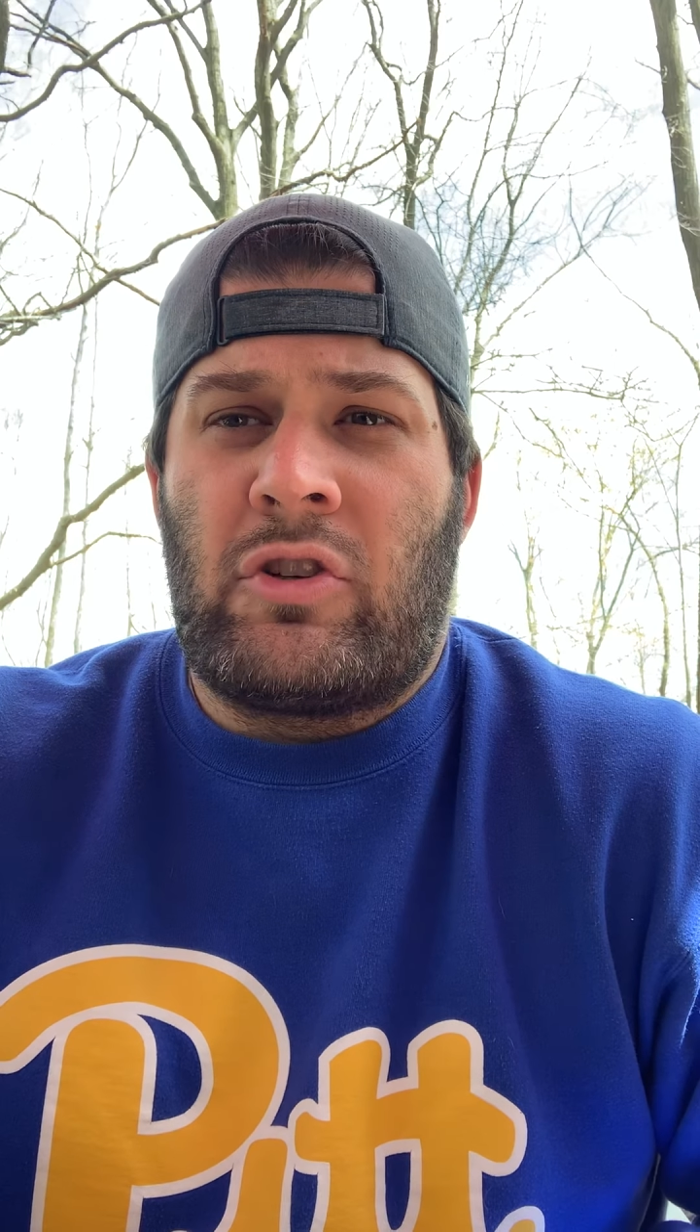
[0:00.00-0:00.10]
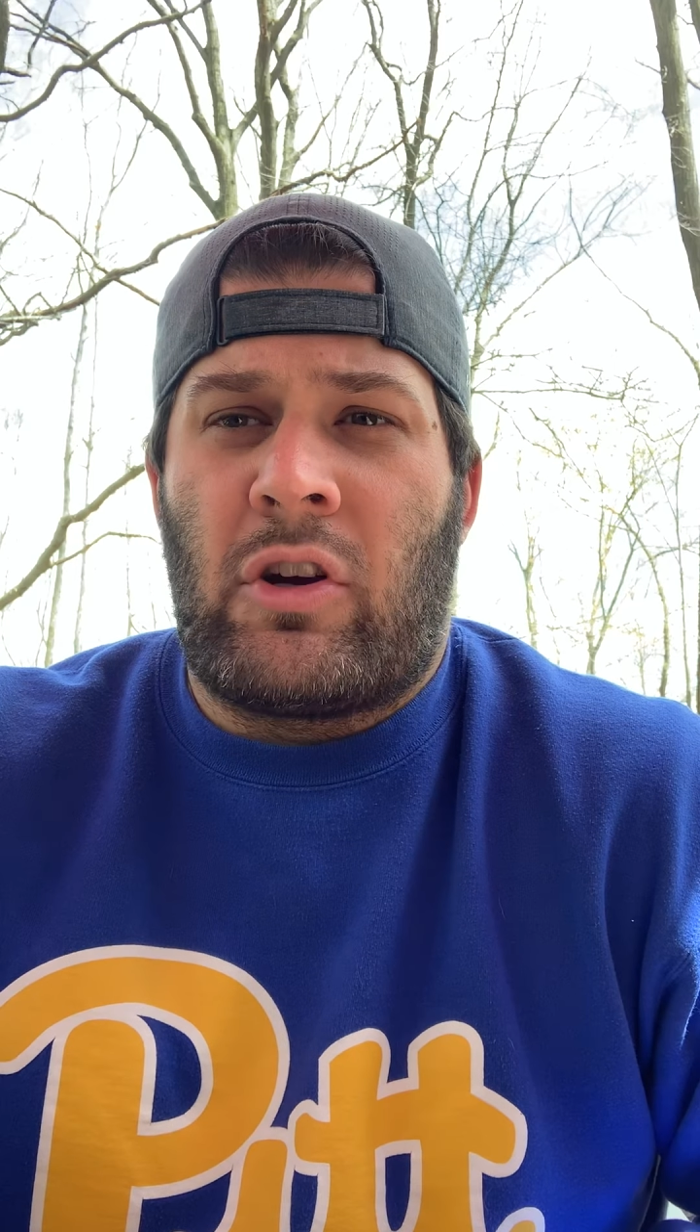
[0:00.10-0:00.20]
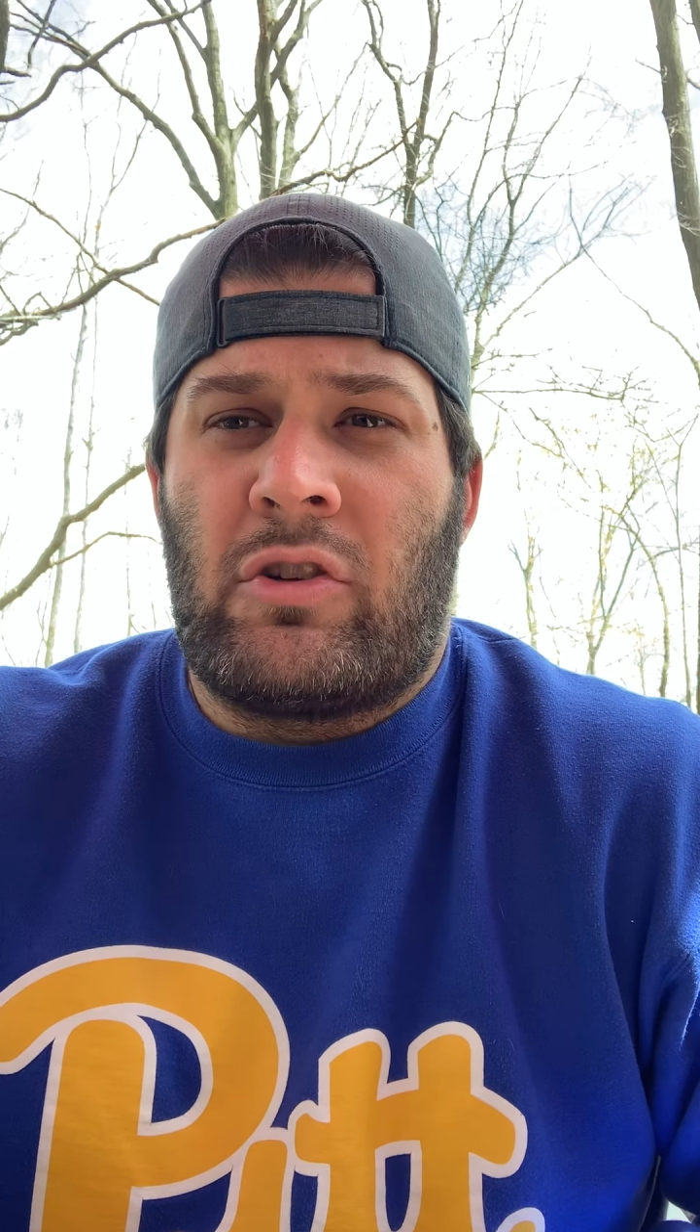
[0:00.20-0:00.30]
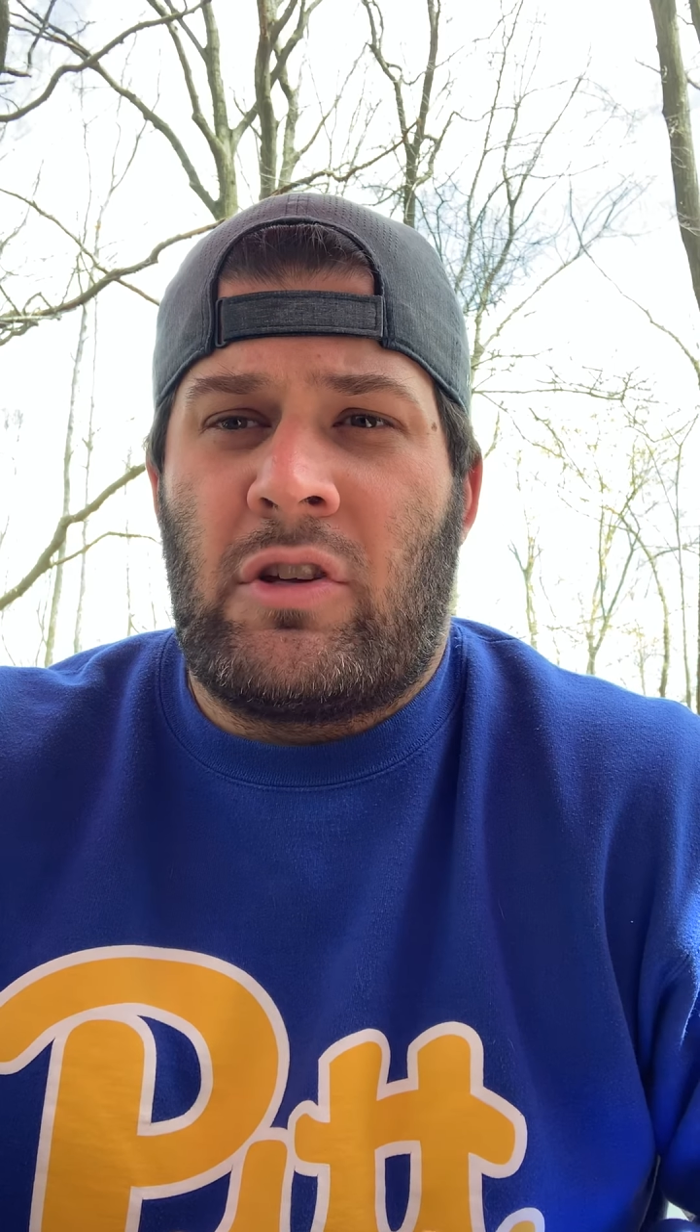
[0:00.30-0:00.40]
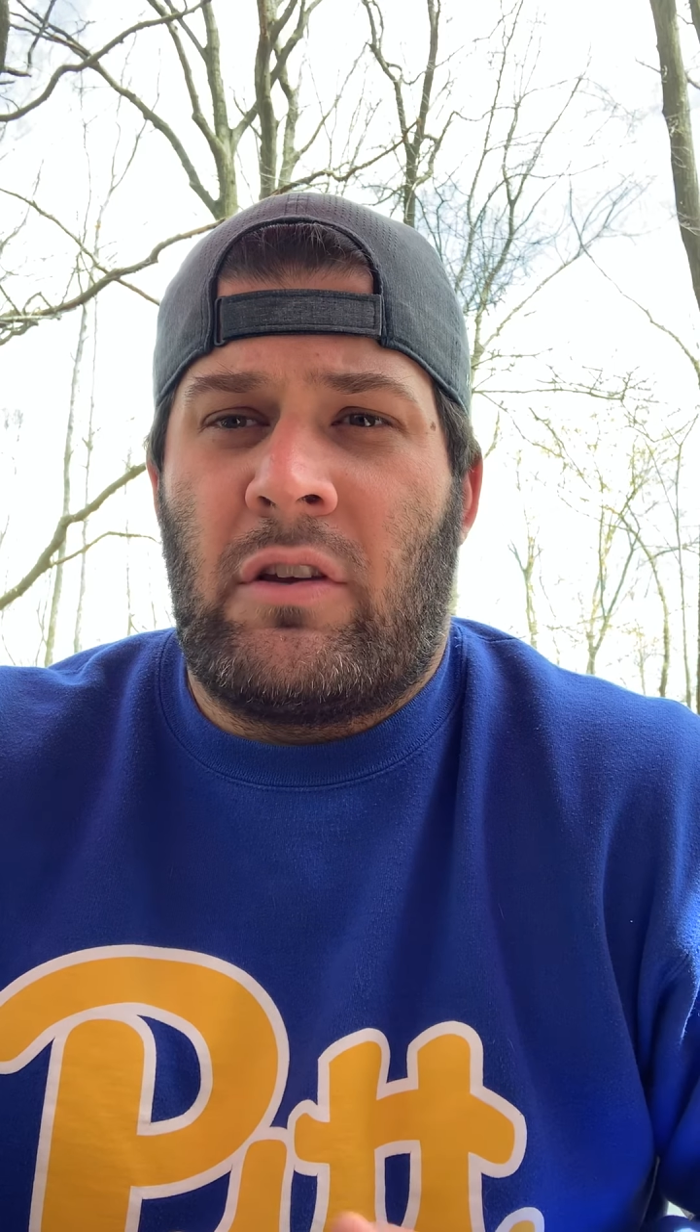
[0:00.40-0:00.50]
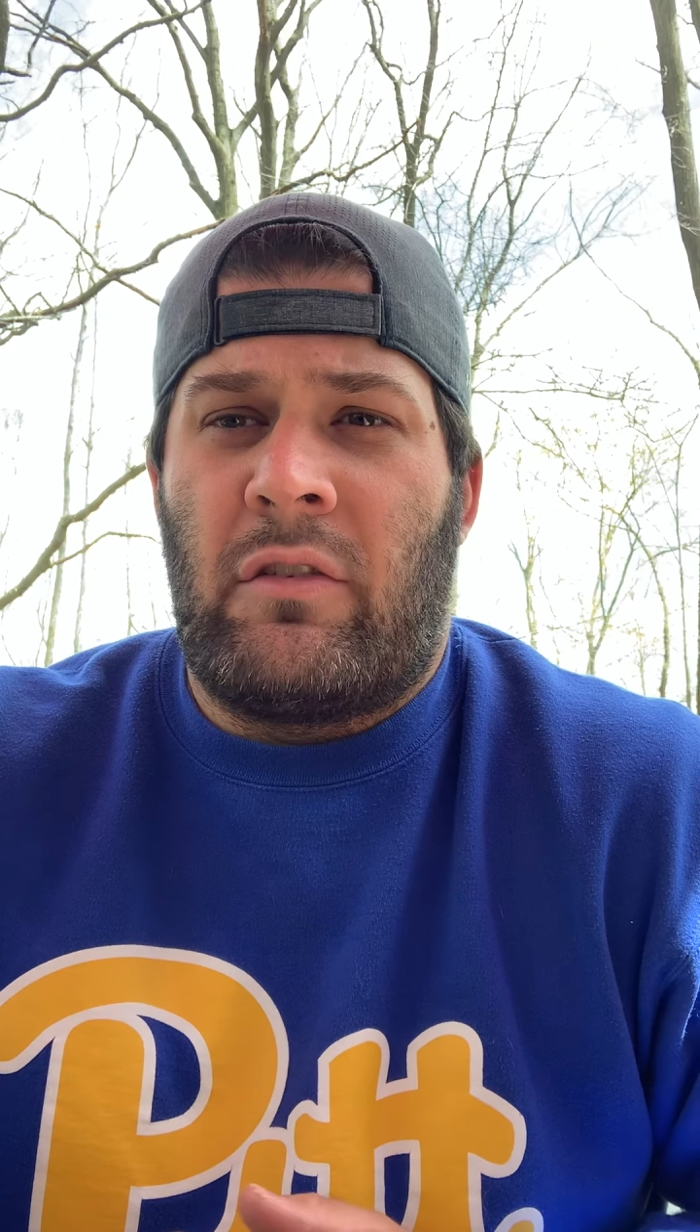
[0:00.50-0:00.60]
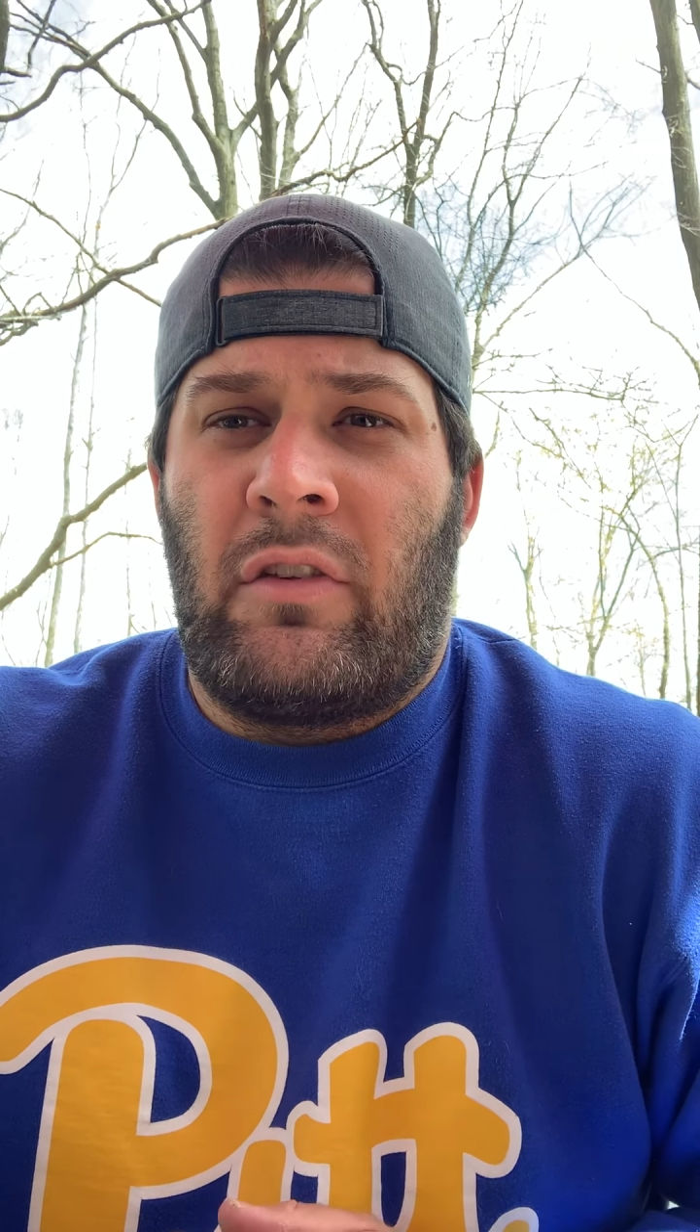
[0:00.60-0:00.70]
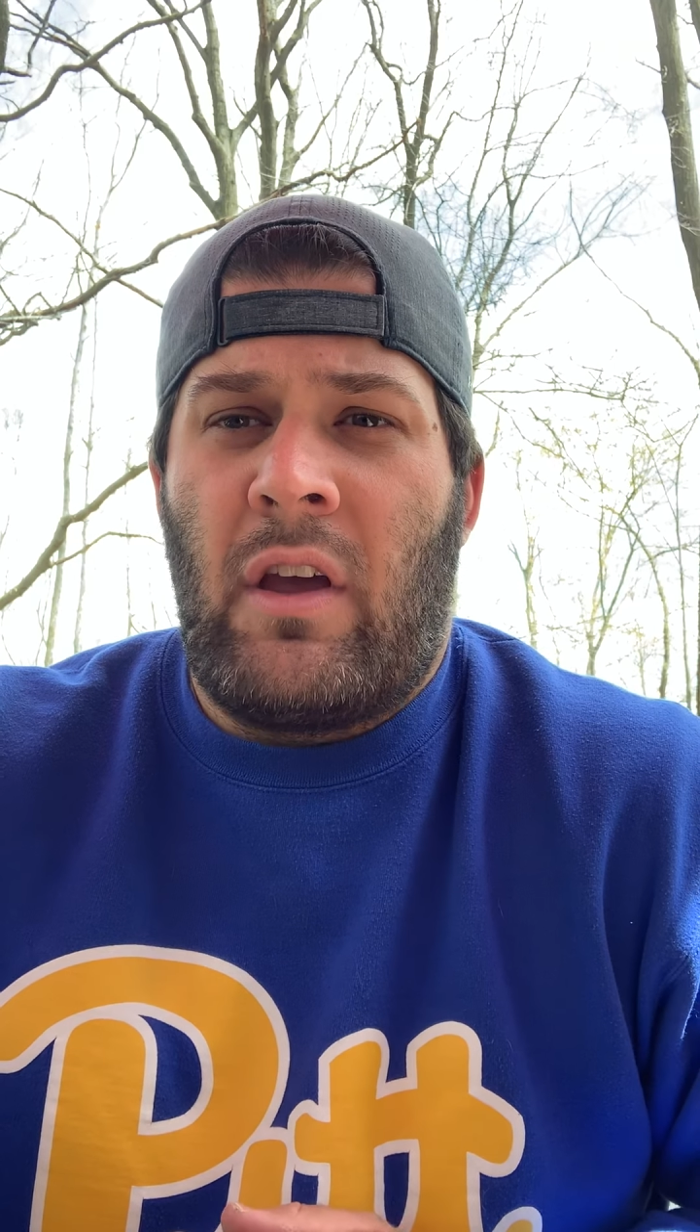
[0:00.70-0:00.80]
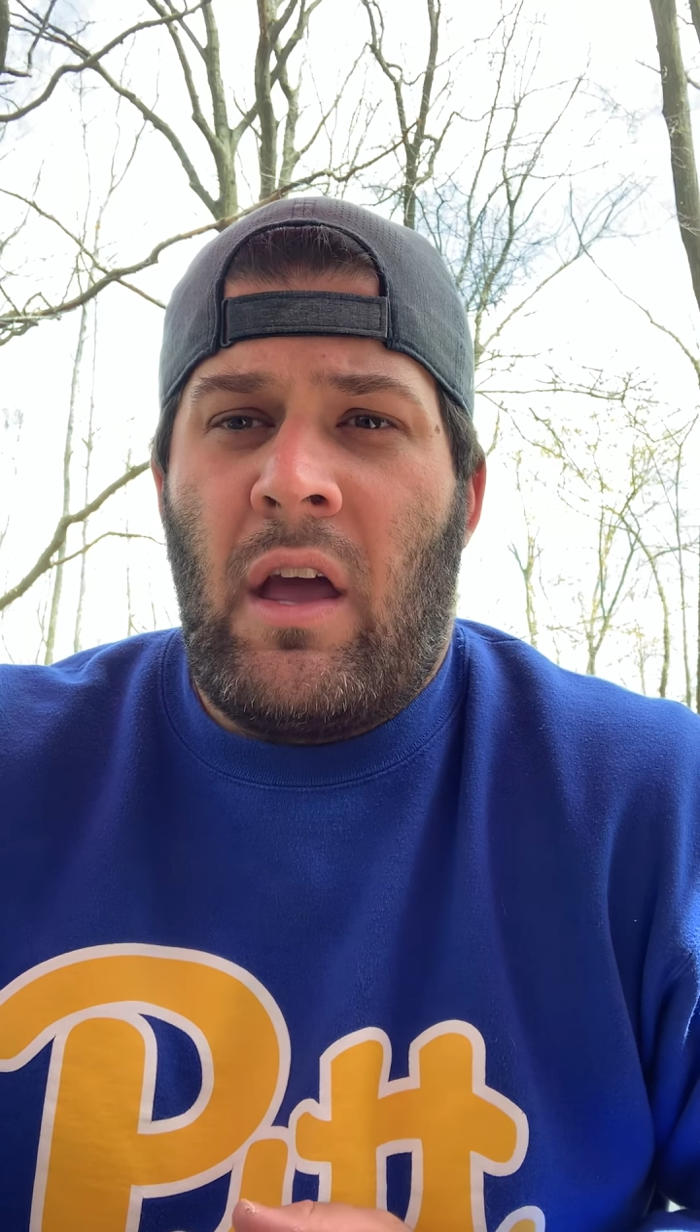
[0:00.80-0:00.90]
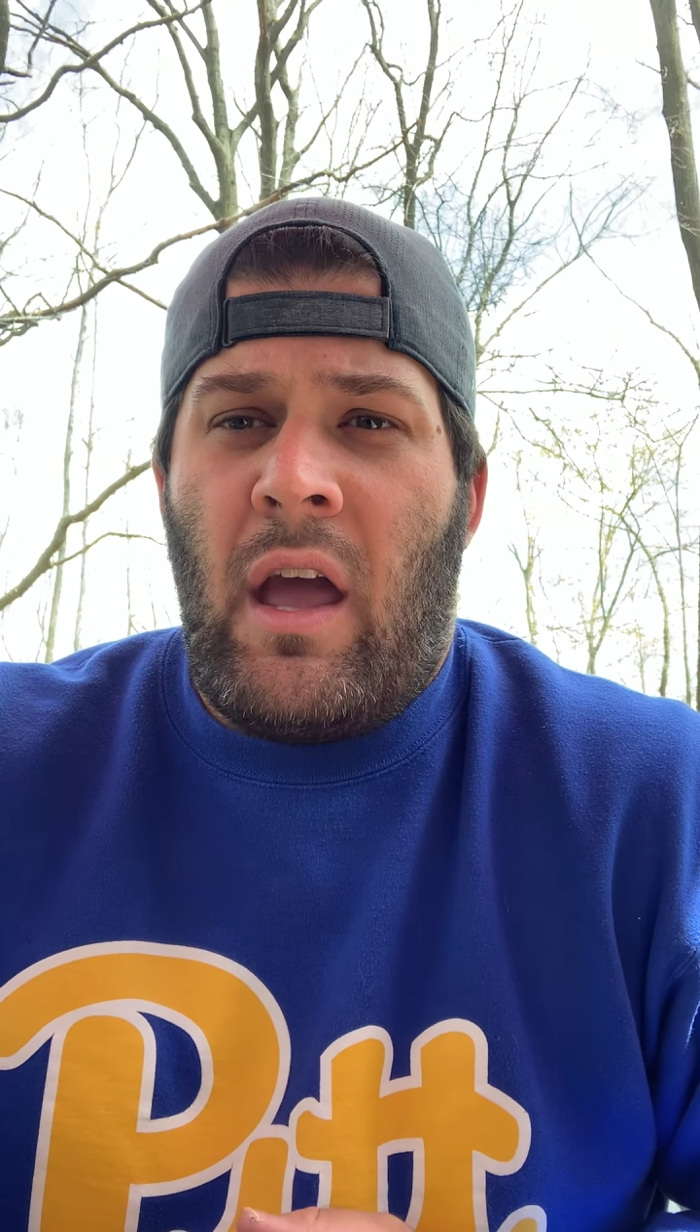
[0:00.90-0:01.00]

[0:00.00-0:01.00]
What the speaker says: churches.